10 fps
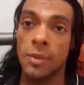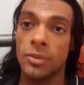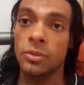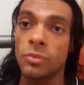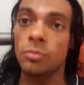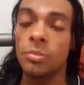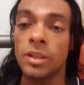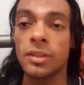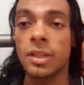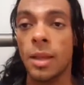Absolute
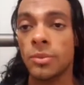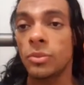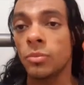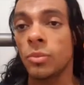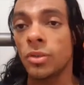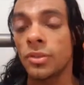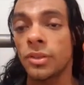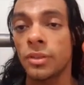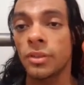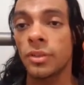beasts, absolute
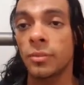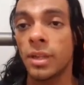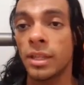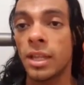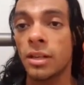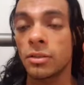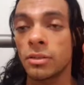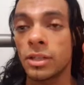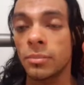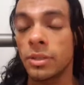monsters in my
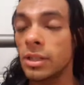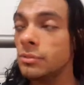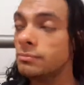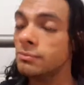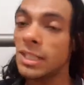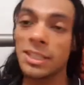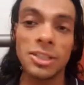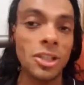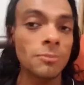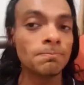category. But I
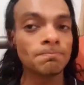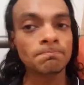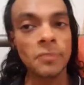did good.